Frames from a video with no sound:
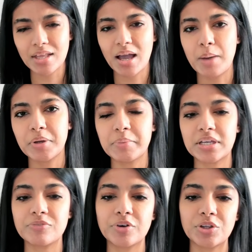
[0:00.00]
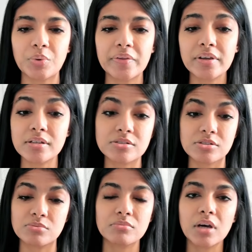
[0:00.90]
I'm not making fun of you. I think it's
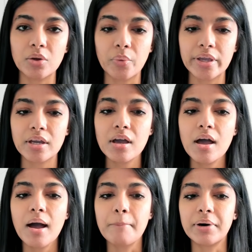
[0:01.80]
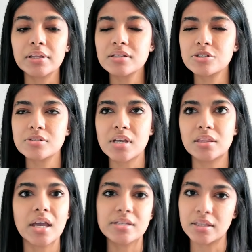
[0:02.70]
just annoying. But let's just say
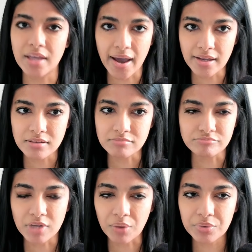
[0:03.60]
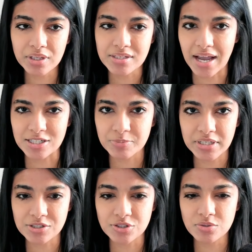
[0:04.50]
they did that. Not really
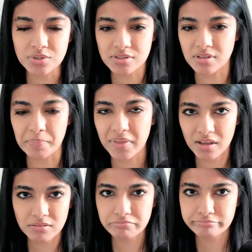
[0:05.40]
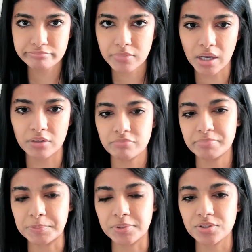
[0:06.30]
attachment issue, just something kind
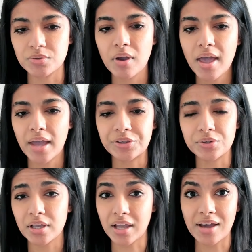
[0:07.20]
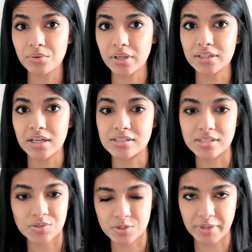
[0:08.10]
people do. And you're like, I don't like that. It's
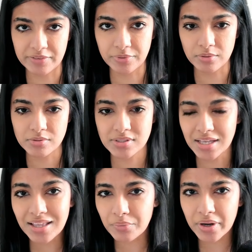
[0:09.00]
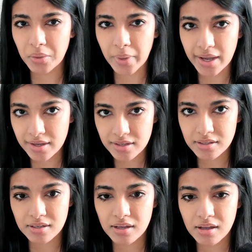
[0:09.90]
disrespectful. Say that right away.
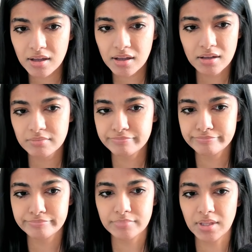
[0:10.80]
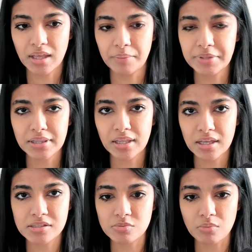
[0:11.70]
I mean,
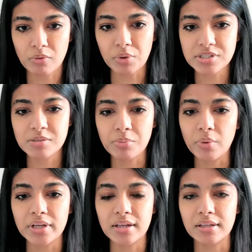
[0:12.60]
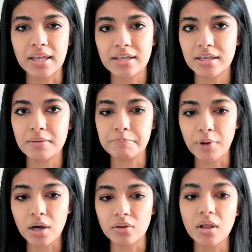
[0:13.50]
what's the point in letting it
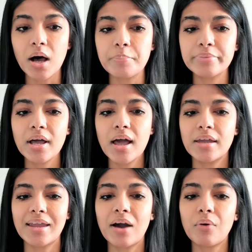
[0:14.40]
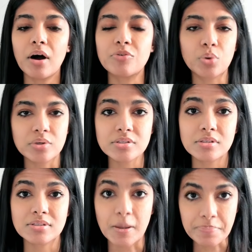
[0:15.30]
bottle up? Now, of course,
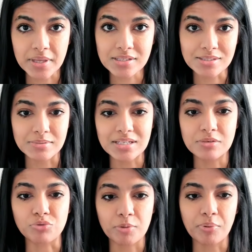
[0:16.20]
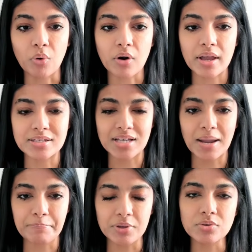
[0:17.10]
some things need rapport and
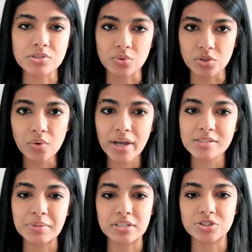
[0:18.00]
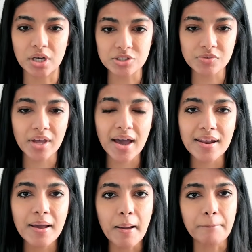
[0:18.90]
time built, so you guys be the judge of
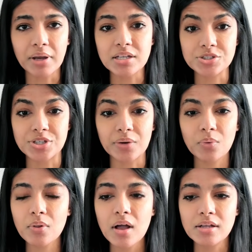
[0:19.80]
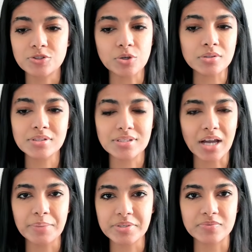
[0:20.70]
that. But in general, certain
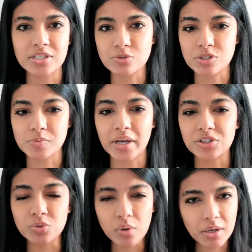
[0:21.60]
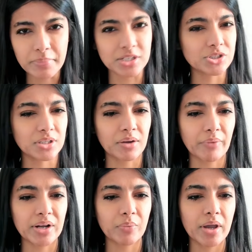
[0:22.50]
types of disrespect, you want to mention that
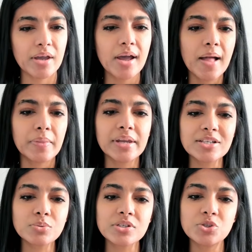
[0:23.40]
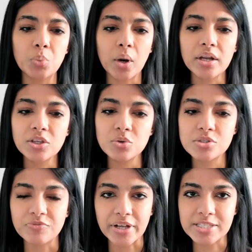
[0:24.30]
right away. The next one is you want to
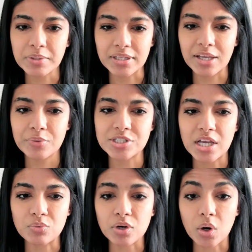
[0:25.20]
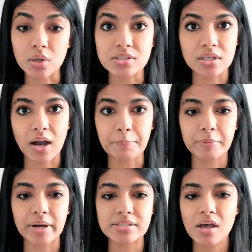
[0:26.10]
use flexible language in regards to
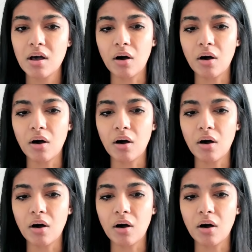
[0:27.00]
compromise.